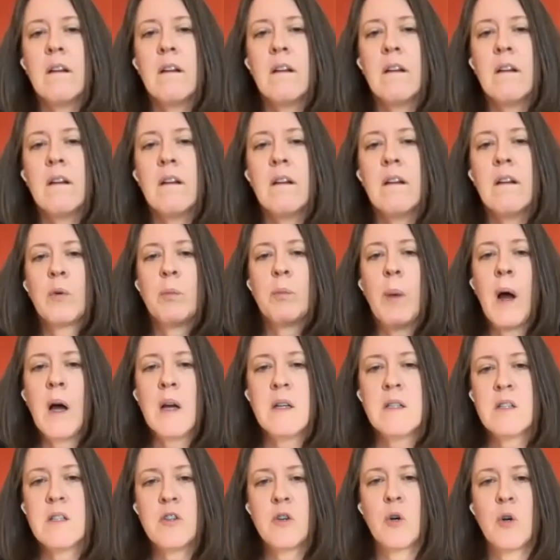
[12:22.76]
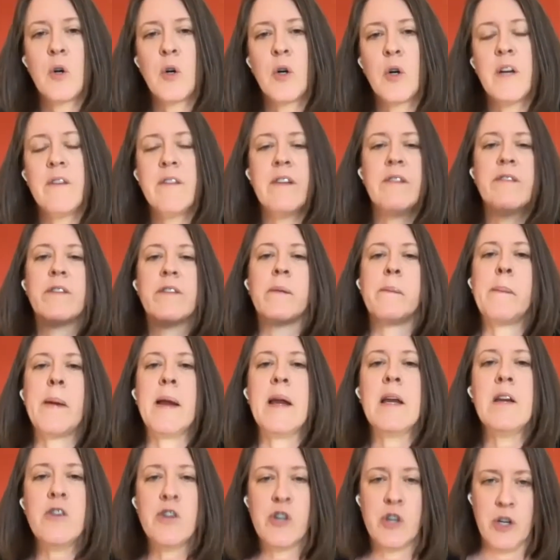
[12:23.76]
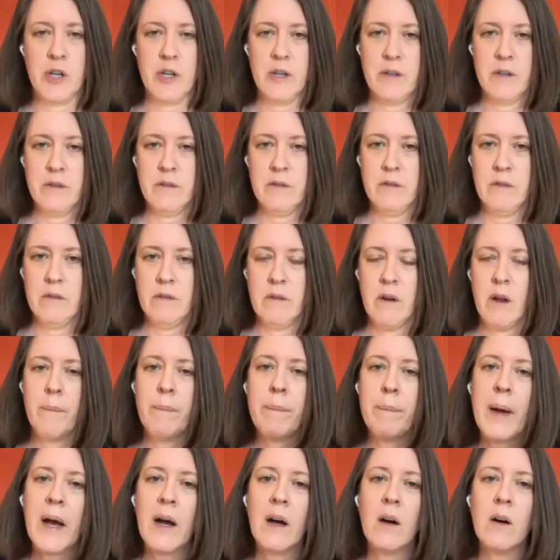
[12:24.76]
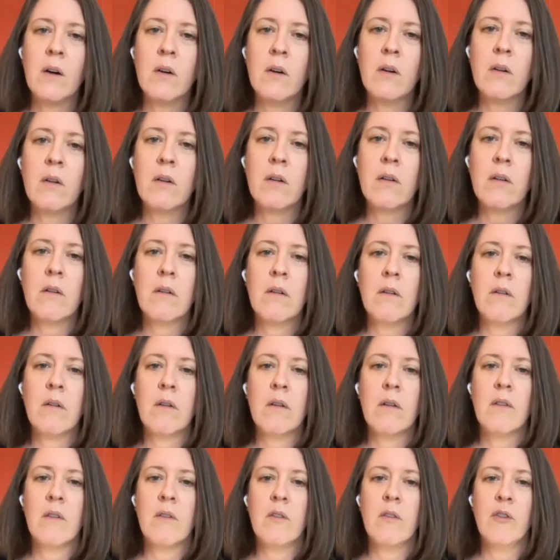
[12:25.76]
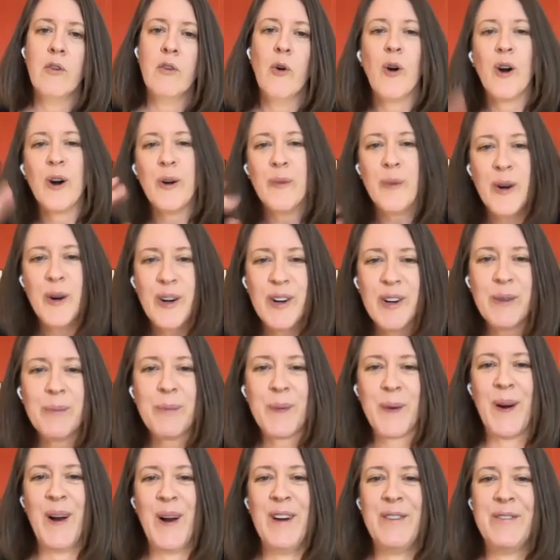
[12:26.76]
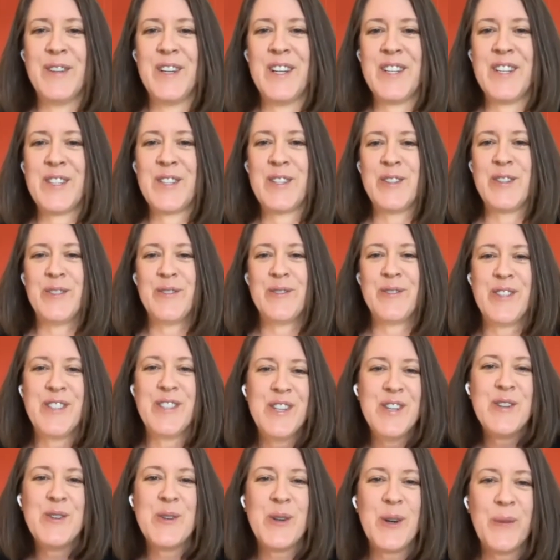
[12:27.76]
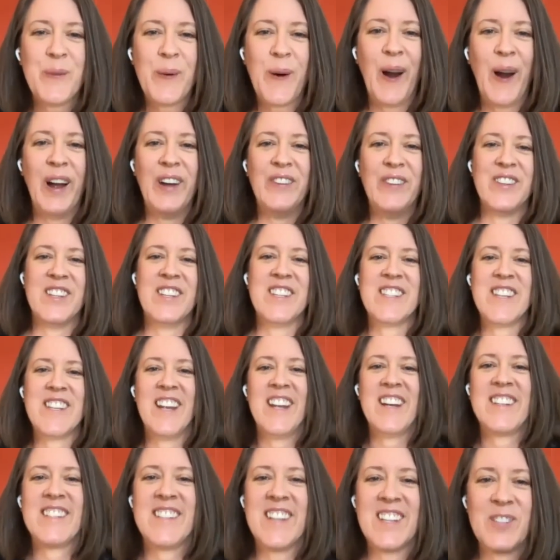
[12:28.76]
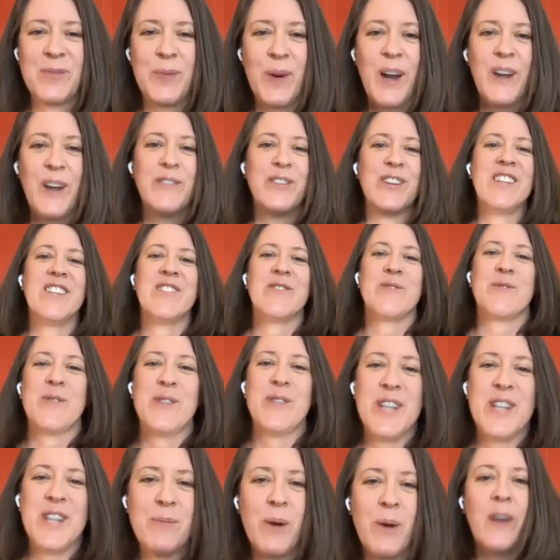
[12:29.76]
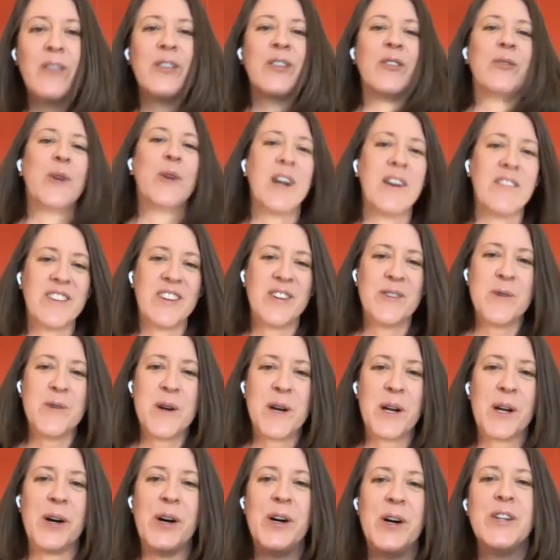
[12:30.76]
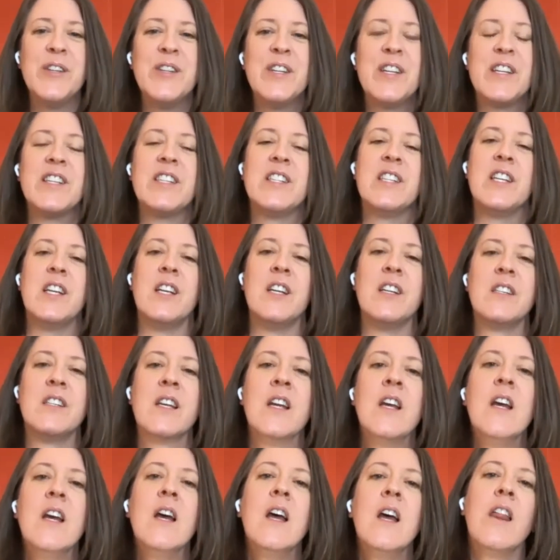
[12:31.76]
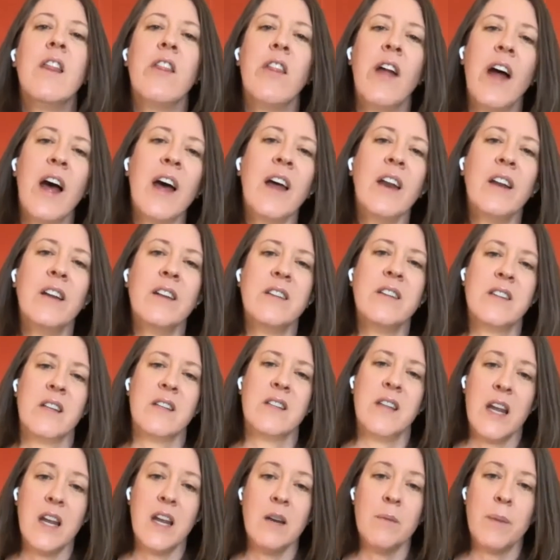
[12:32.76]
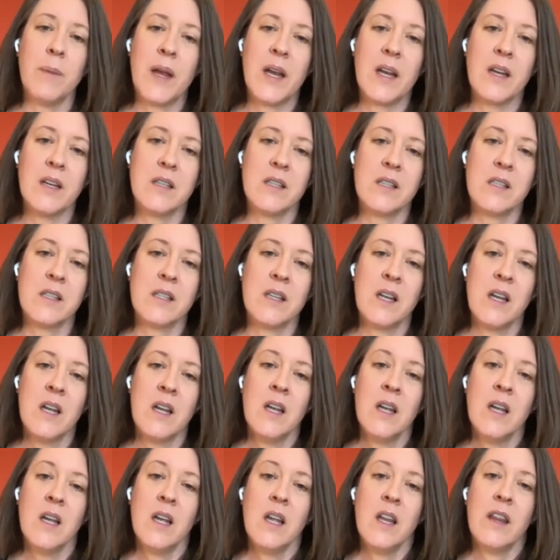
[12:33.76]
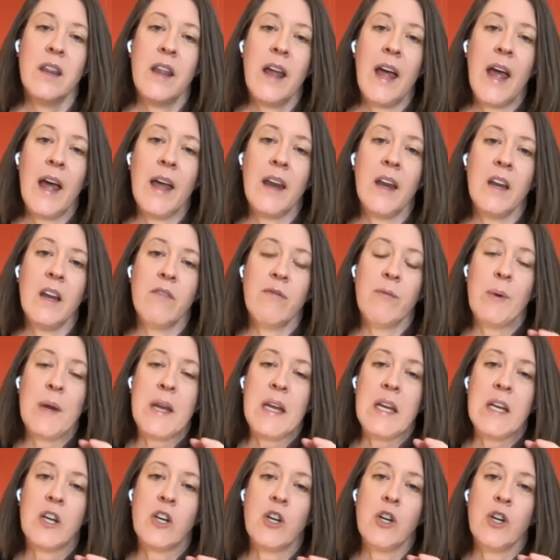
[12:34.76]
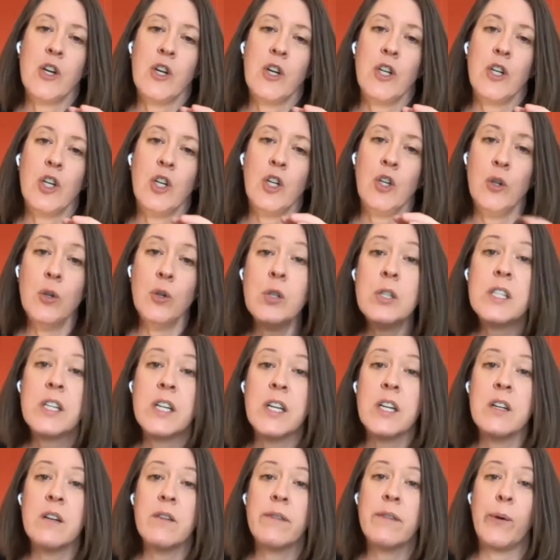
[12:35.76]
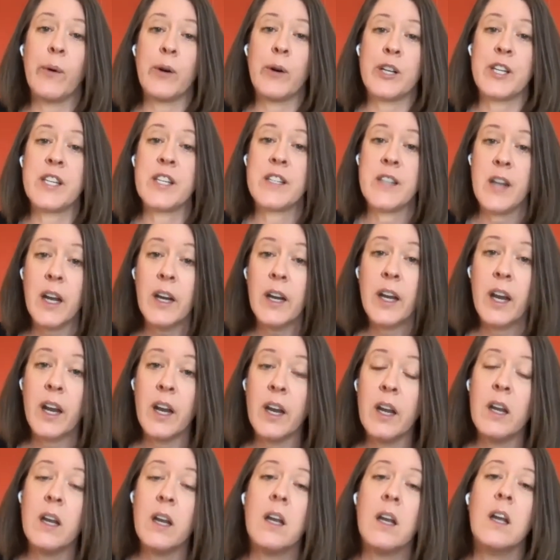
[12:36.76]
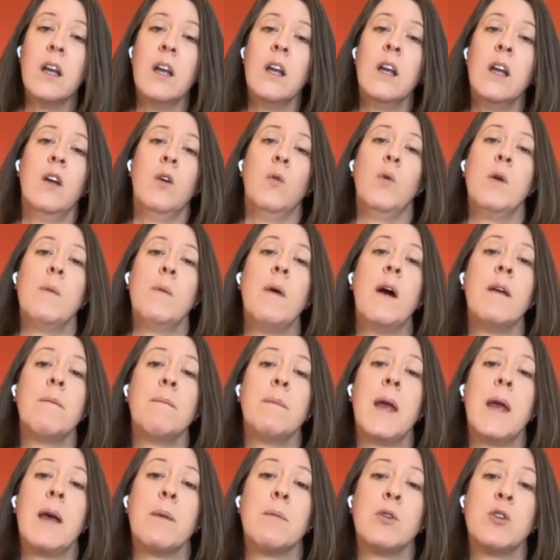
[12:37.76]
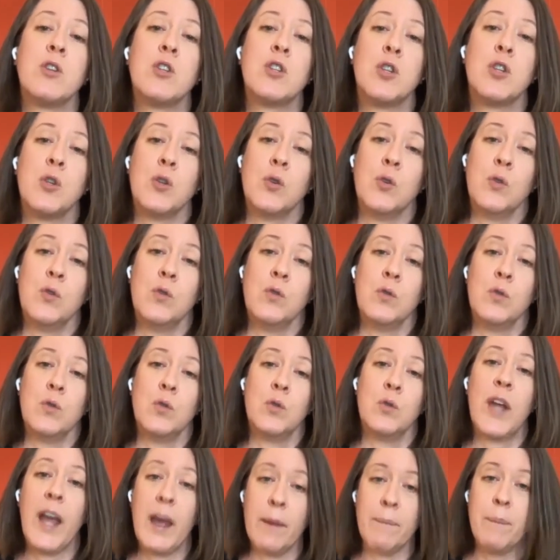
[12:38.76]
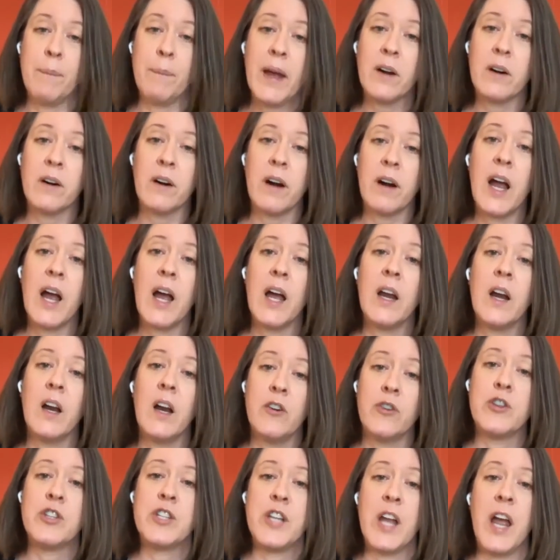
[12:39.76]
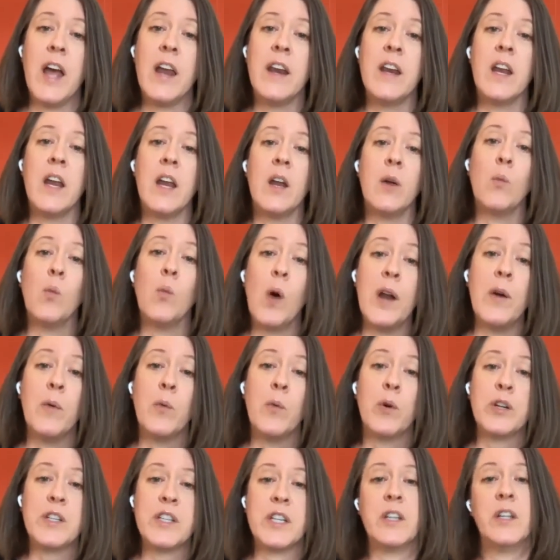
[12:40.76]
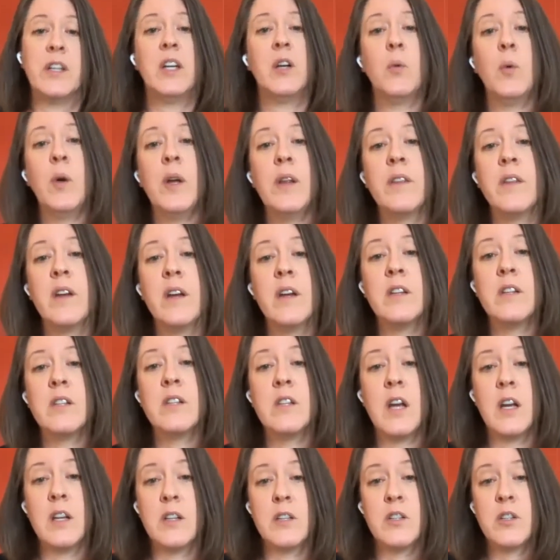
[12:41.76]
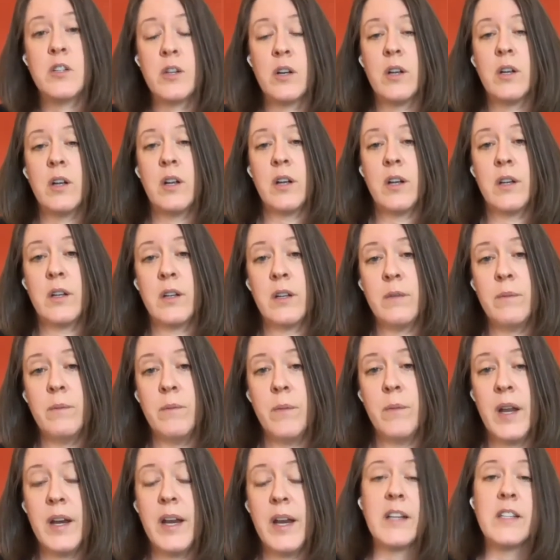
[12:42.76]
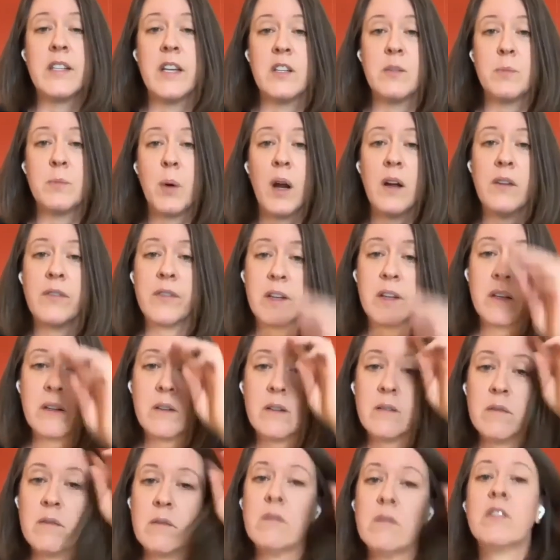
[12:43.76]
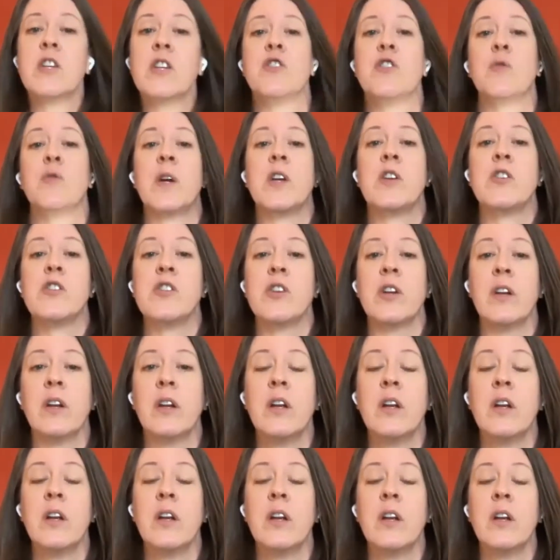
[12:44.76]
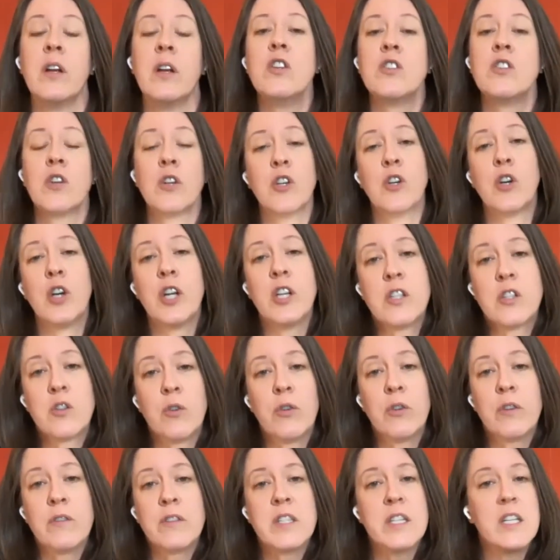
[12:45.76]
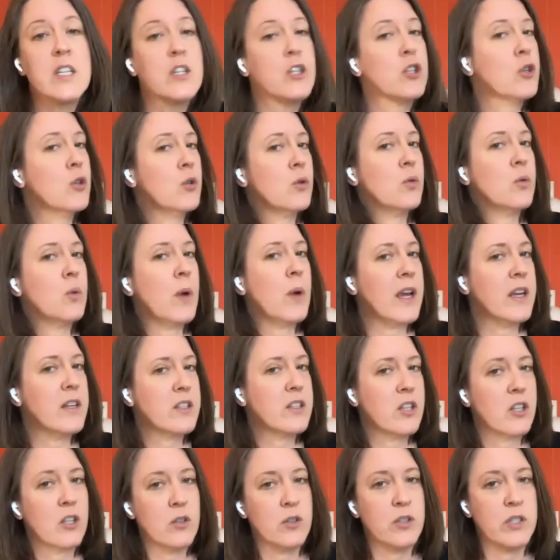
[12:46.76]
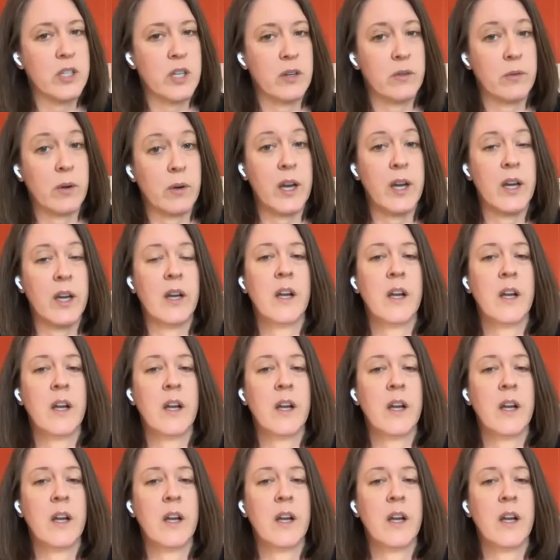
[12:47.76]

a repository of information about normal profits, residual profits, excess profits, routine profits, whatever you want to call these things. That is a database that if we could use it for study, we might be able to get better at understanding when we're dealing with an excess profit situation. So you could sort of see two ways to use it, right?